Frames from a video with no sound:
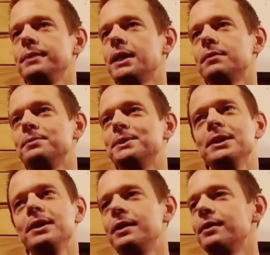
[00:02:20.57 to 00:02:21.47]
yeah,
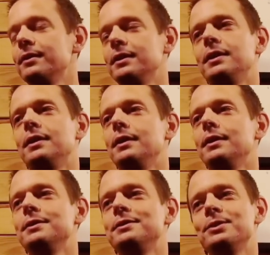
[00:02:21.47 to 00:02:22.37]
still here,
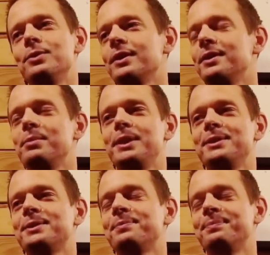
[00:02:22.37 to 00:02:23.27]
still rocking the
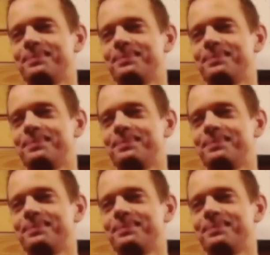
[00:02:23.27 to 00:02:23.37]
place.